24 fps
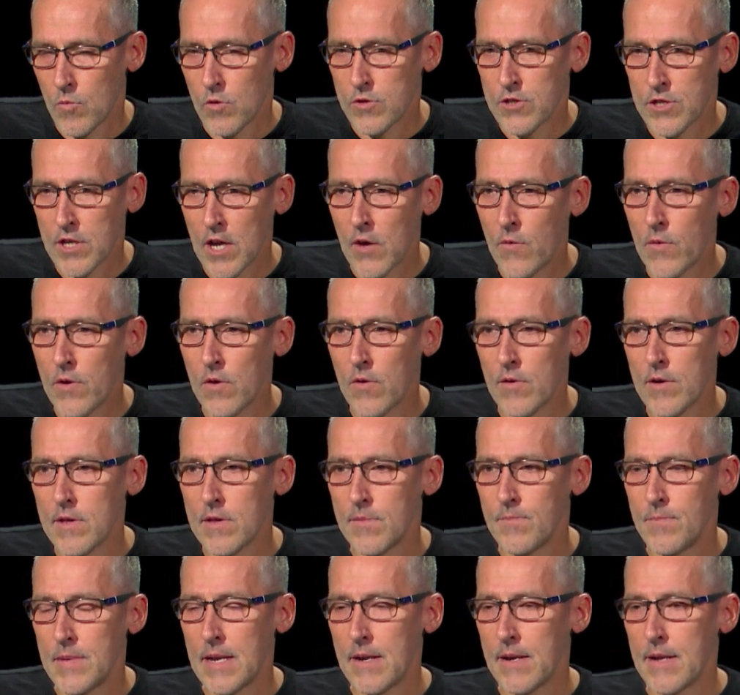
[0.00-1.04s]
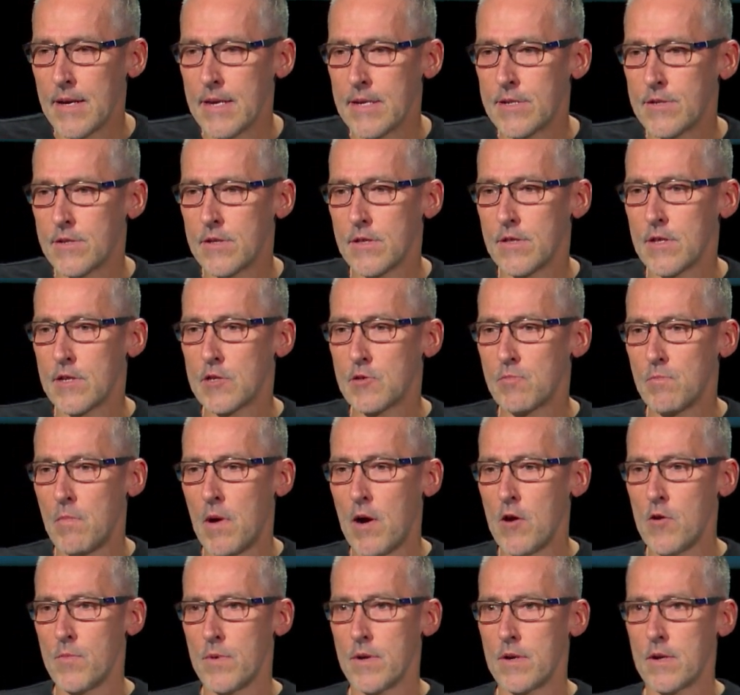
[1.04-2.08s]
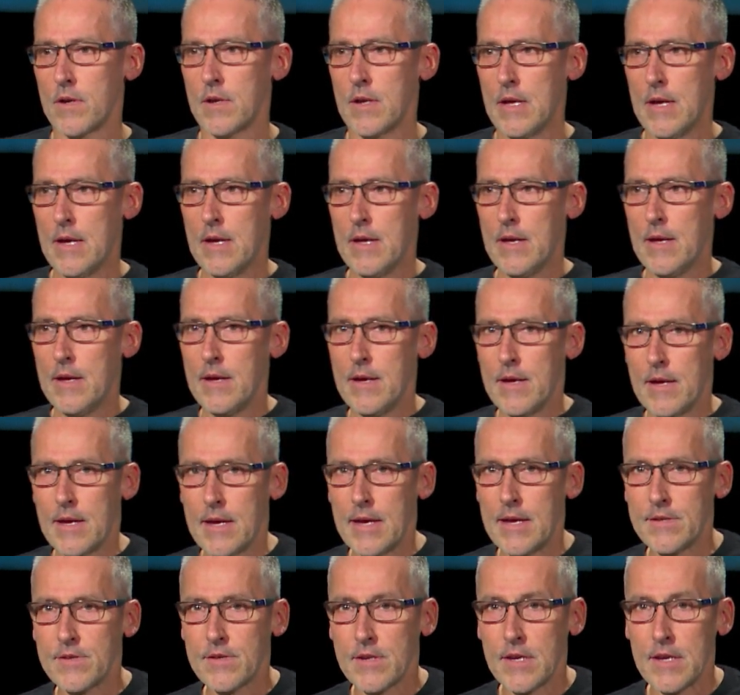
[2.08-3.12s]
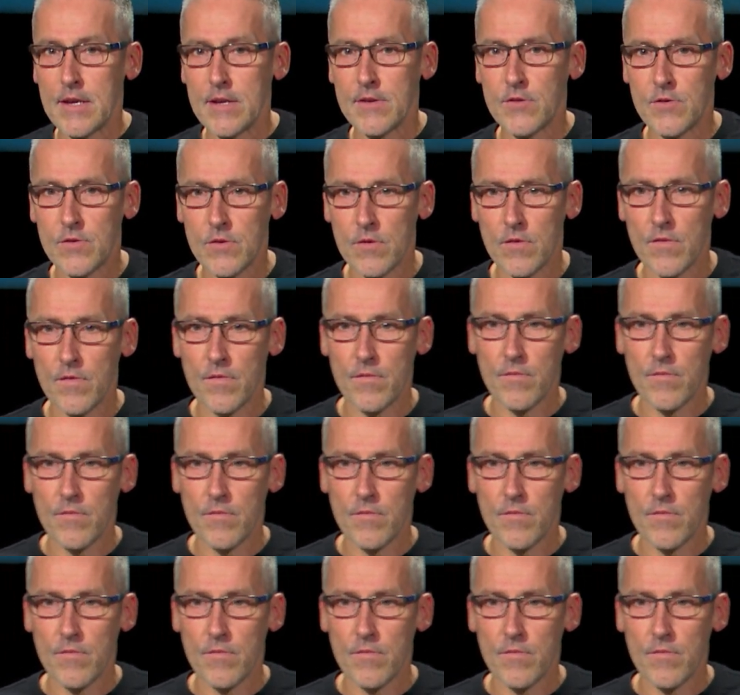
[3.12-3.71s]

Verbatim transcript: What's going on in the Middle East at this moment is, is